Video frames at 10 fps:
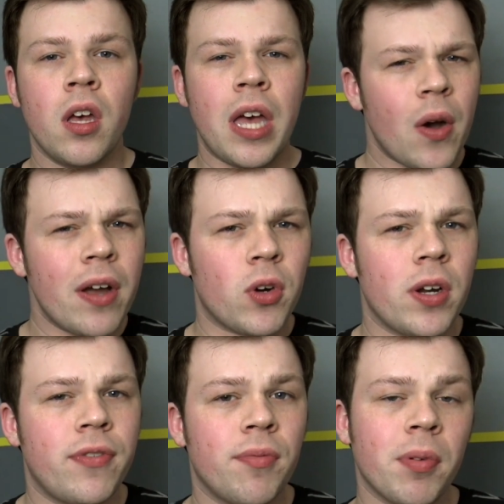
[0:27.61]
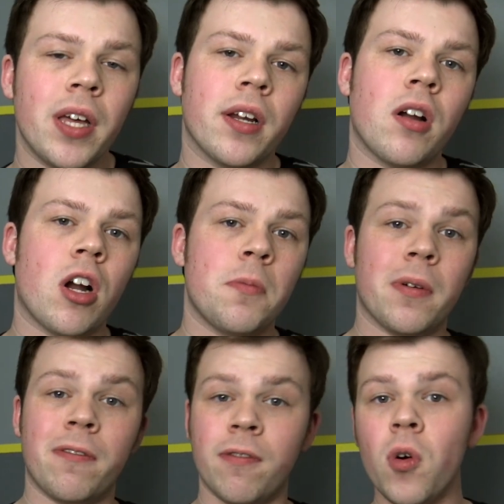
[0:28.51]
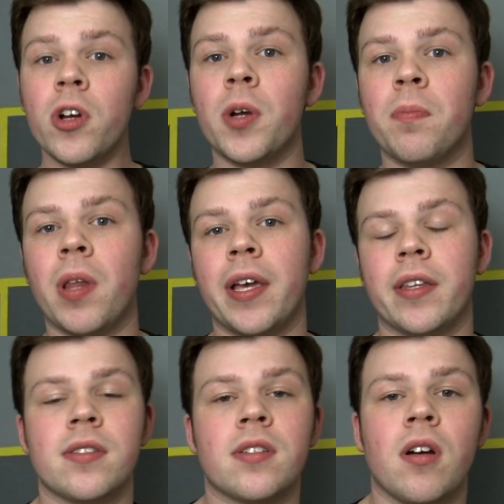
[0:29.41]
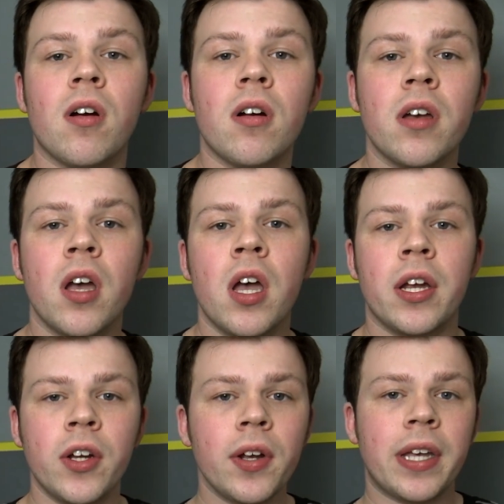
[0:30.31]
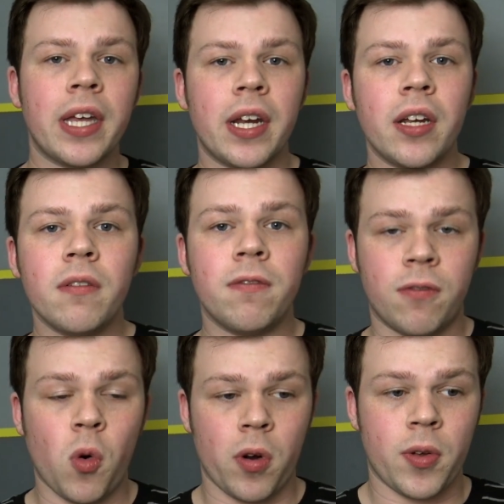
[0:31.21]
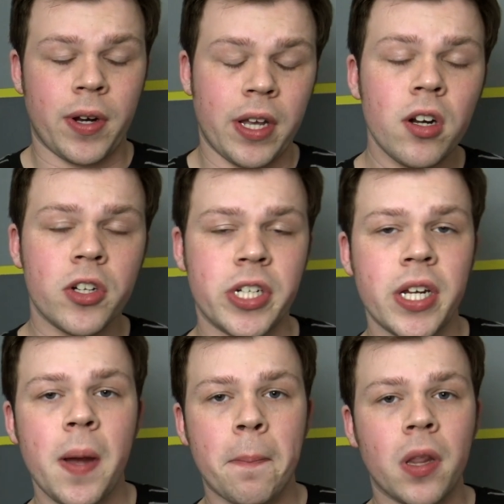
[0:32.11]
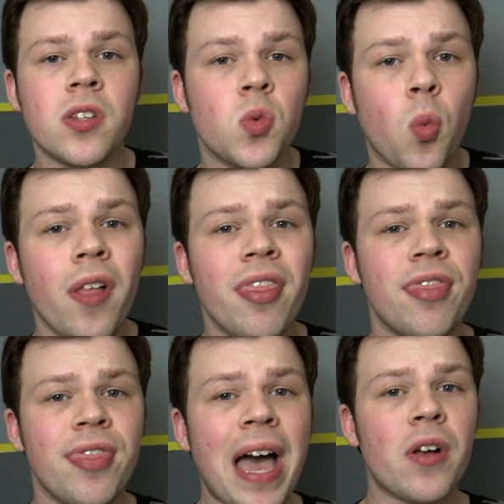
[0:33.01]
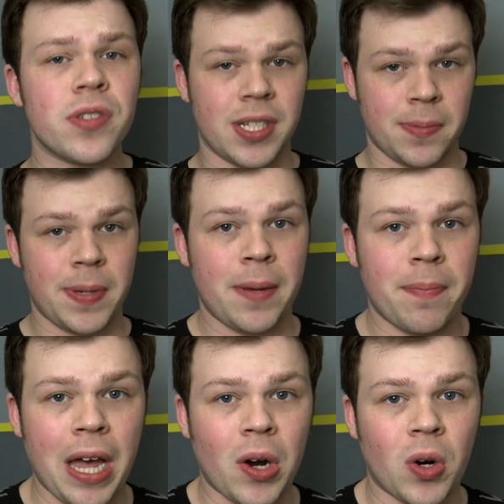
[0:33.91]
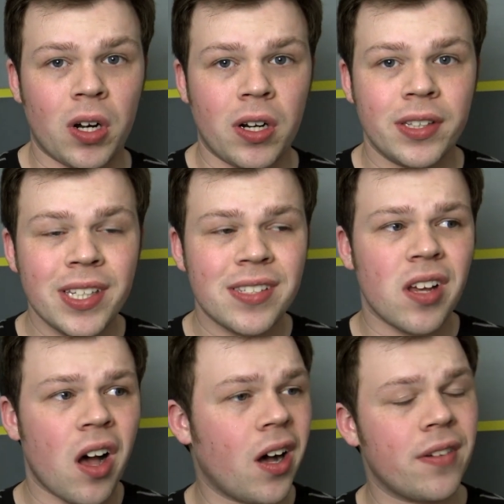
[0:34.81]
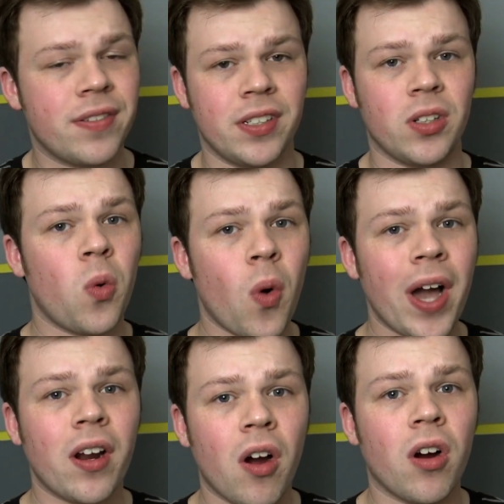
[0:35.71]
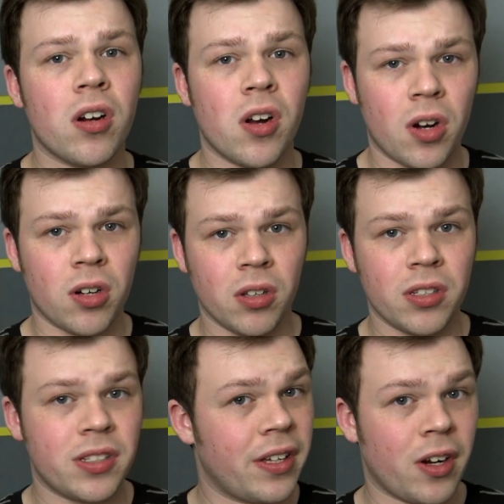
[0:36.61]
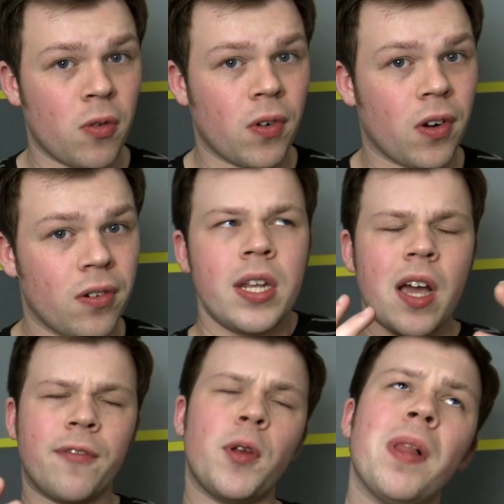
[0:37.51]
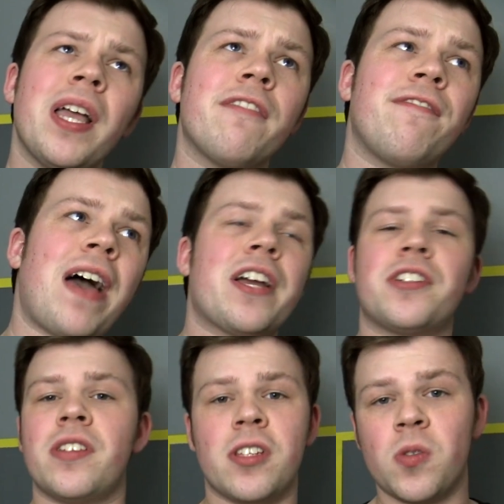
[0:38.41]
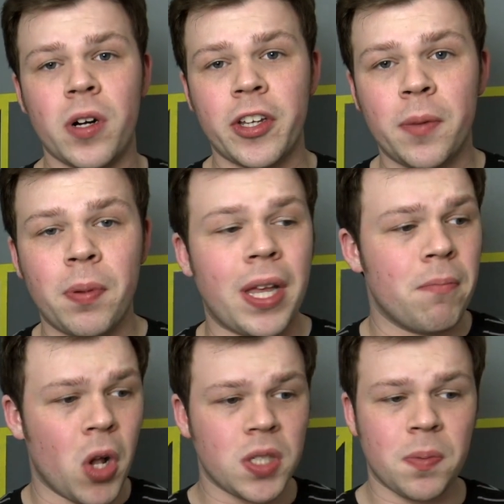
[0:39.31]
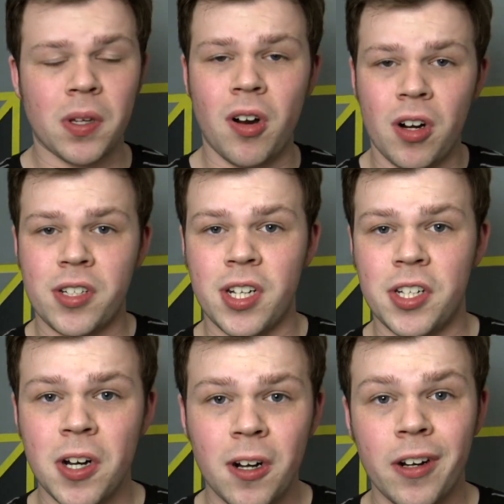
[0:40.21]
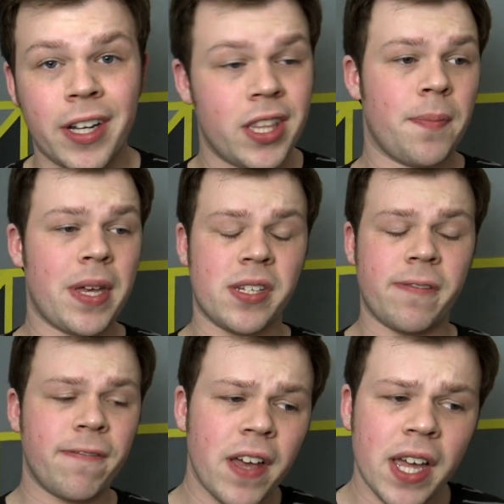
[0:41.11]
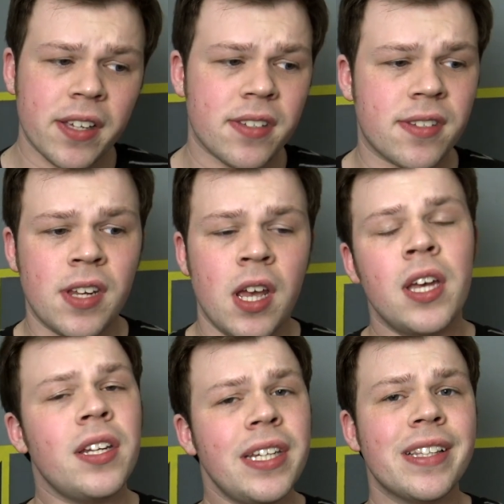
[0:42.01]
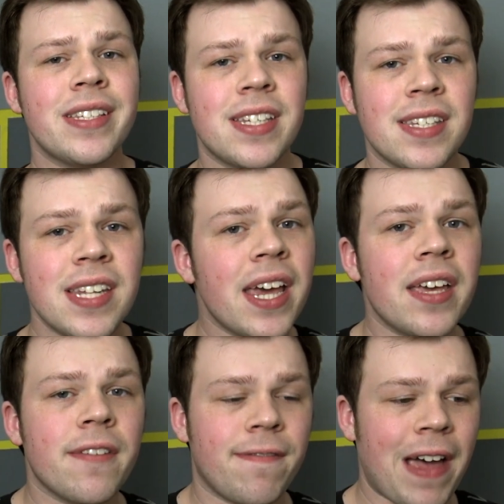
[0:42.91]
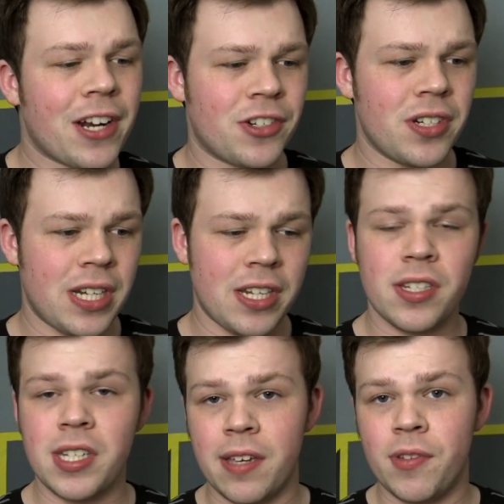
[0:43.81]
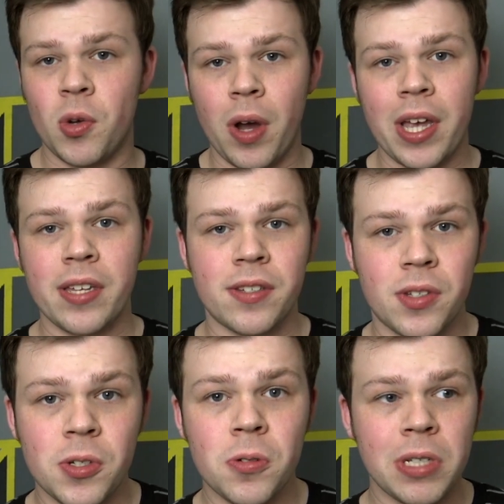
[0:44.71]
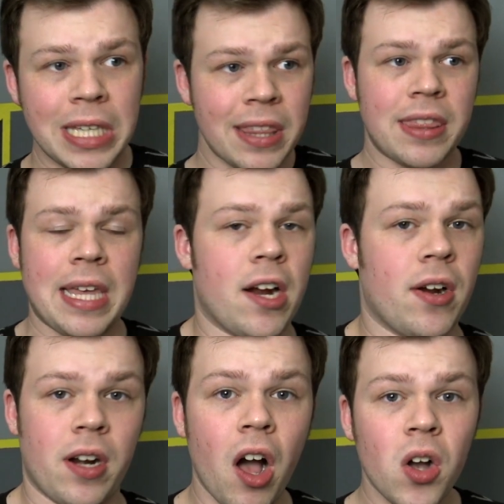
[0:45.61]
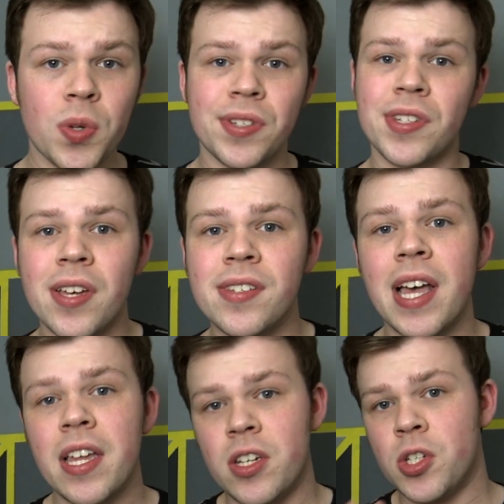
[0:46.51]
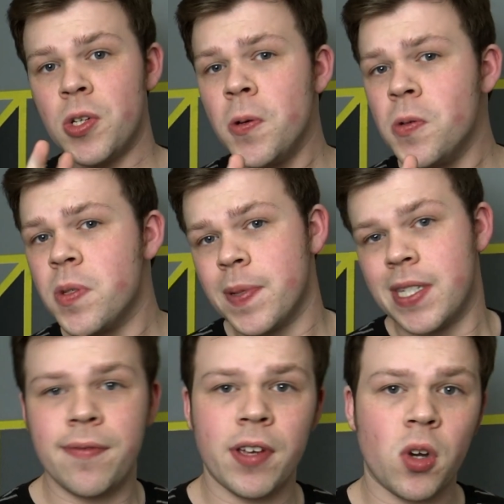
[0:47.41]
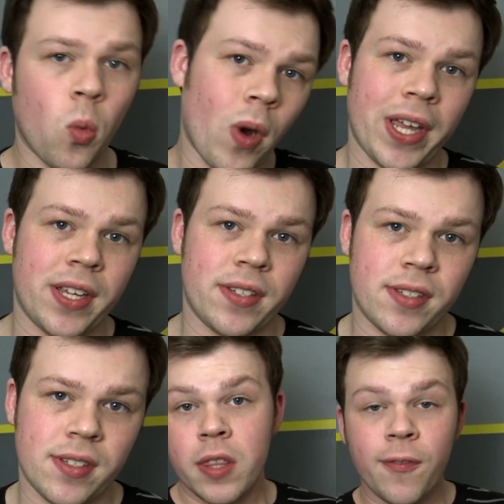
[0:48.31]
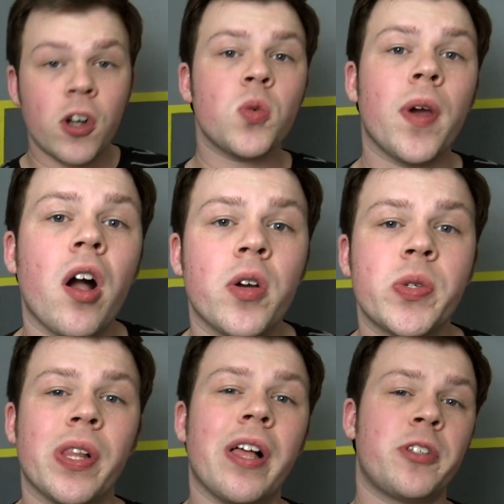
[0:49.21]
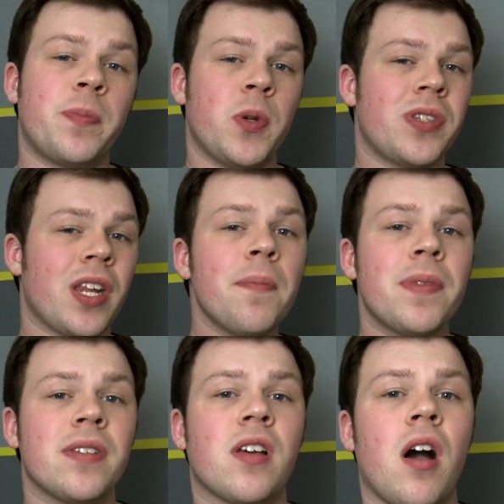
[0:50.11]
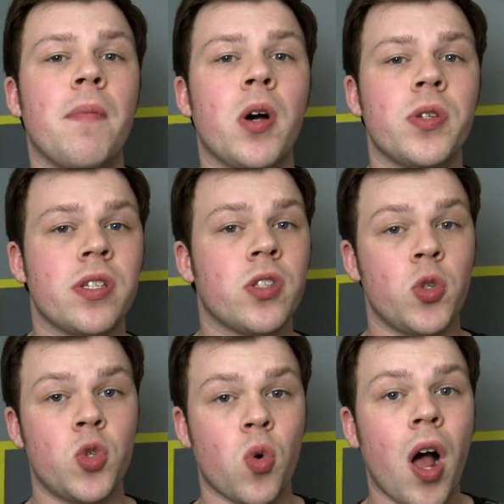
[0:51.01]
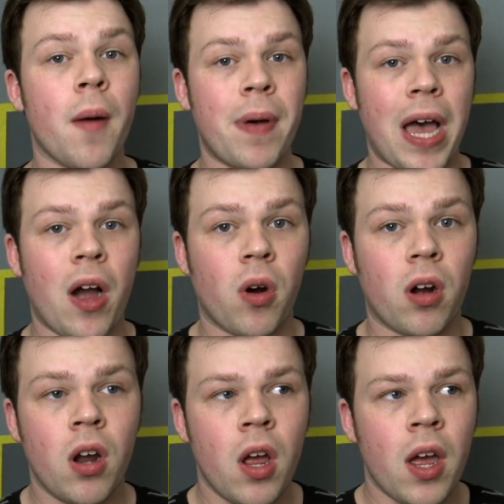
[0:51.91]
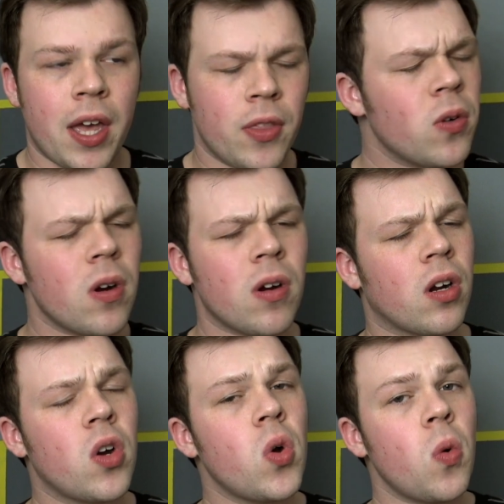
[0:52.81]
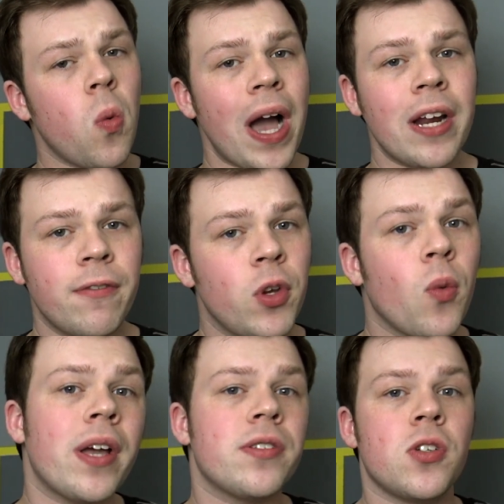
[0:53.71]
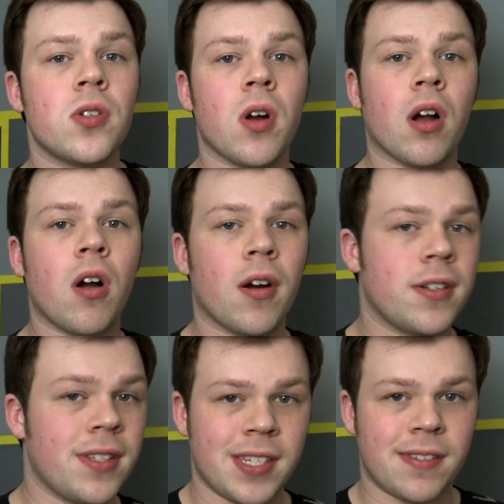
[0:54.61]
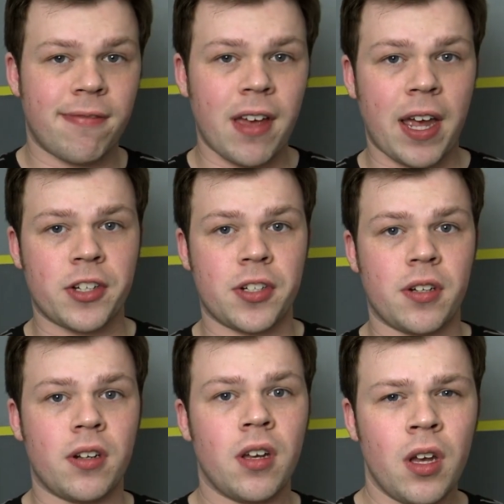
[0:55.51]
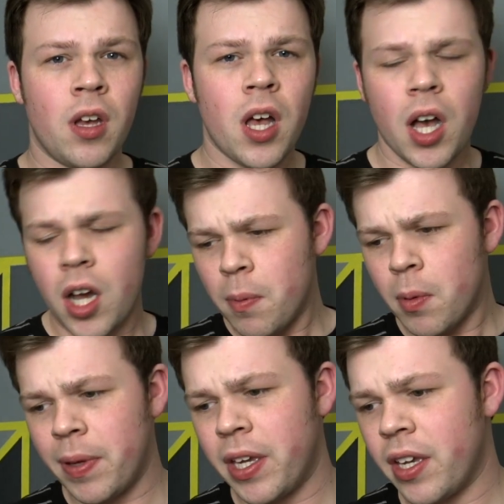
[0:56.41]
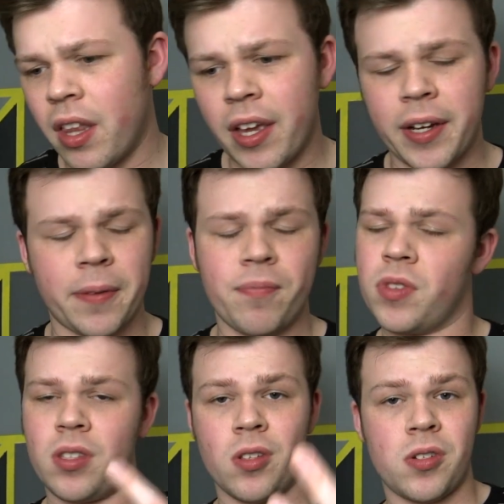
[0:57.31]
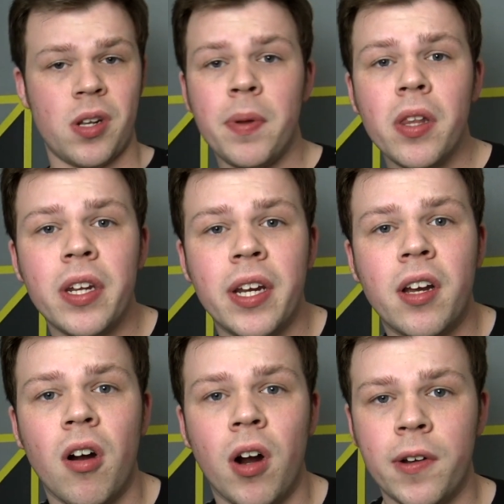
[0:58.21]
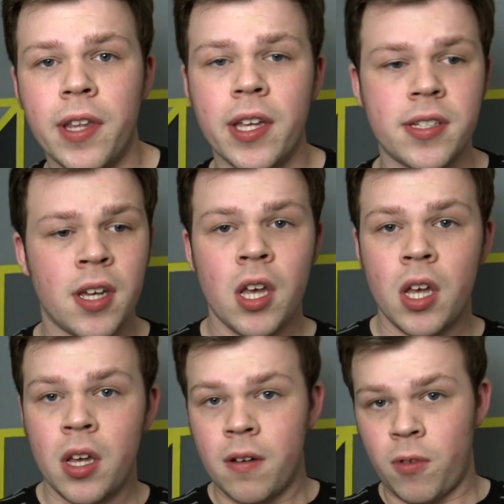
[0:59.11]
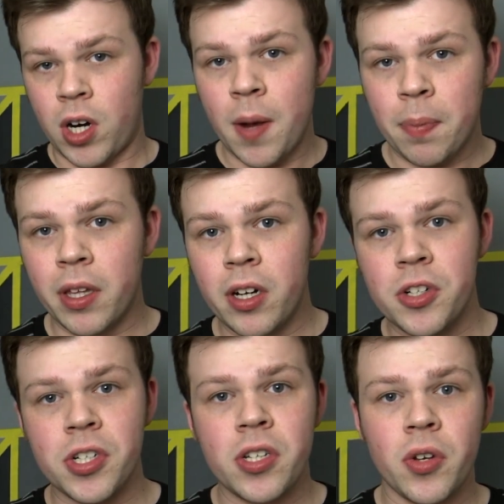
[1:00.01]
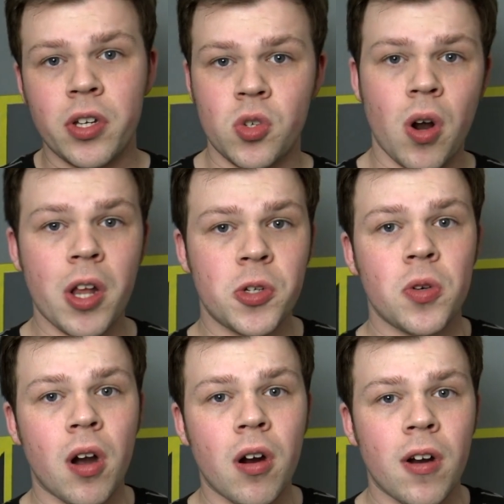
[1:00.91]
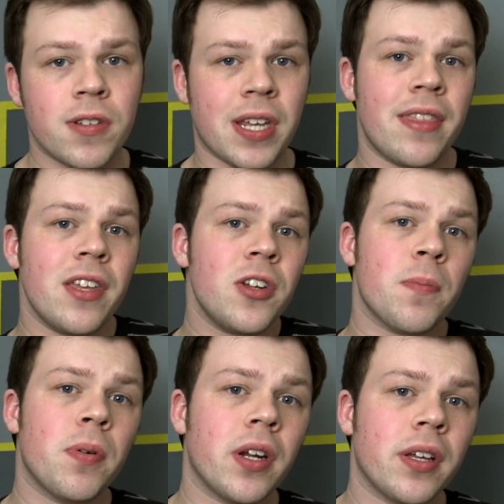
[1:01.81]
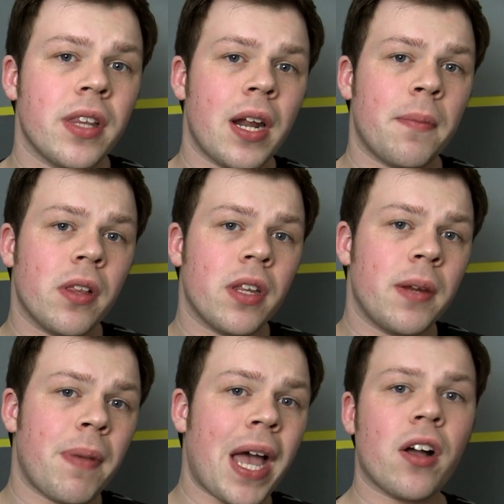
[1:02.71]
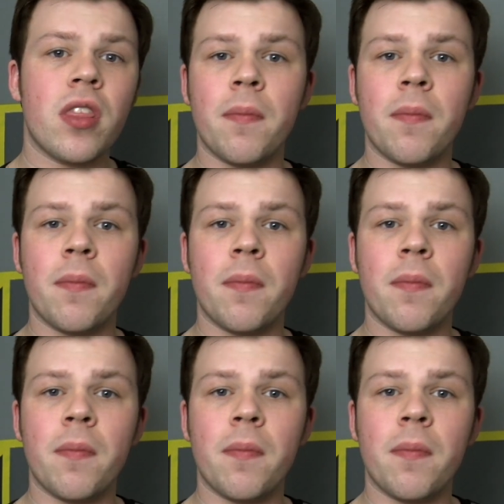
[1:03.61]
However, if you've played a card before you're playing this card, you're getting, for 3 energy, plus 1000 B power, and that's often quite a hard hurdle to get over. Now, if you're playing a faction that's wanting to play multiple cards in a turn to get the best effects, needless to say, the faction needs to give you ways to get there, and Aquos does that in 2 specific ways. The first way Aquos will help you set up these combos is through draw power, and there are quite a few ways to draw cards in this faction. A couple being like, there's an ability card that for a couple energy you can draw 2 cards and then you're putting that ability back on the